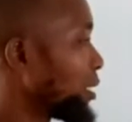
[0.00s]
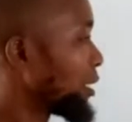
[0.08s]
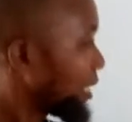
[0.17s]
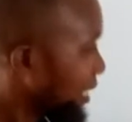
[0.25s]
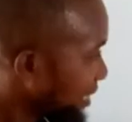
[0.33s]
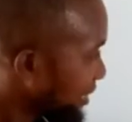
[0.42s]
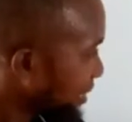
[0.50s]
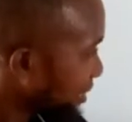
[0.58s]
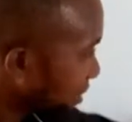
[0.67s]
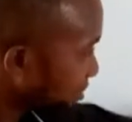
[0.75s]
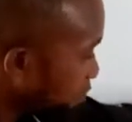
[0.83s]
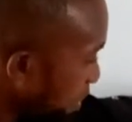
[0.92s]
in
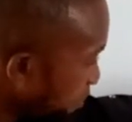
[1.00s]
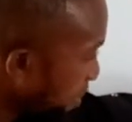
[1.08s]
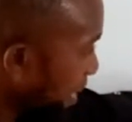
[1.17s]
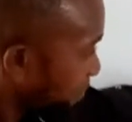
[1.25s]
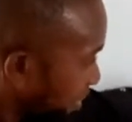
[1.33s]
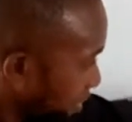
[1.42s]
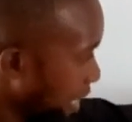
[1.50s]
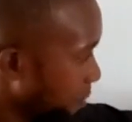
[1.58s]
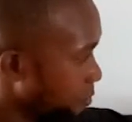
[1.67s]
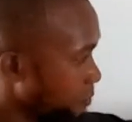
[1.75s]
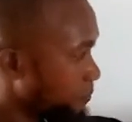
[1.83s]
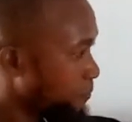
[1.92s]
this, when we have this
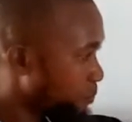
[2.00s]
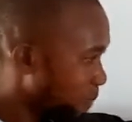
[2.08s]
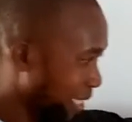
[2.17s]
type of